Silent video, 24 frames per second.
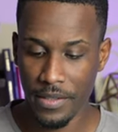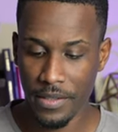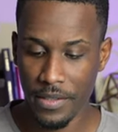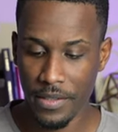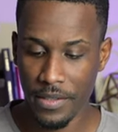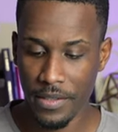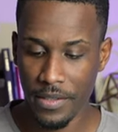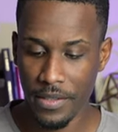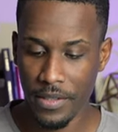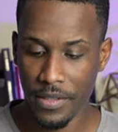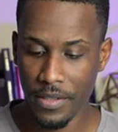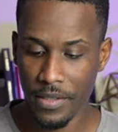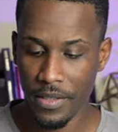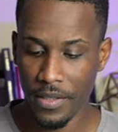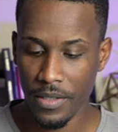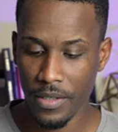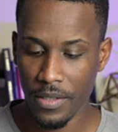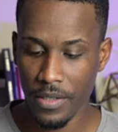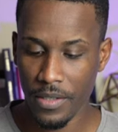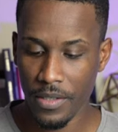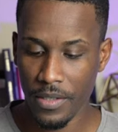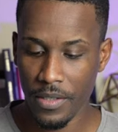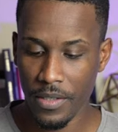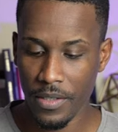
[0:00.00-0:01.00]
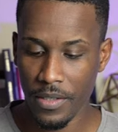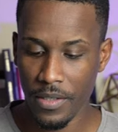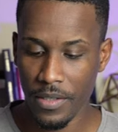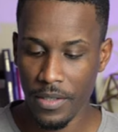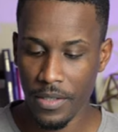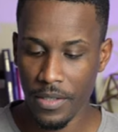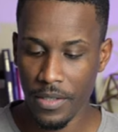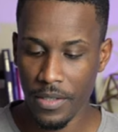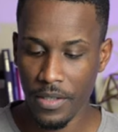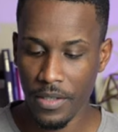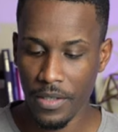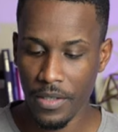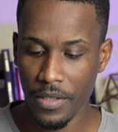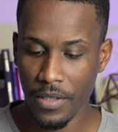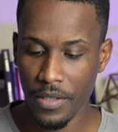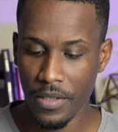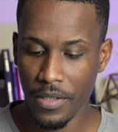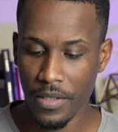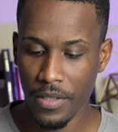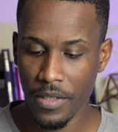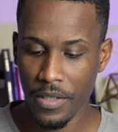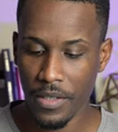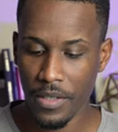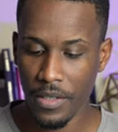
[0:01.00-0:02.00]

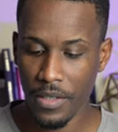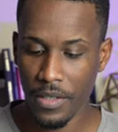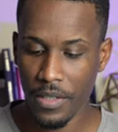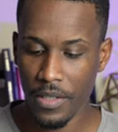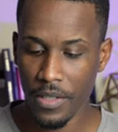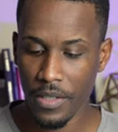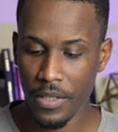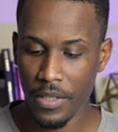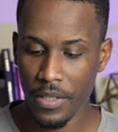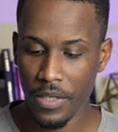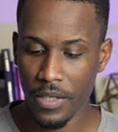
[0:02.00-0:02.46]
Nobody speaks.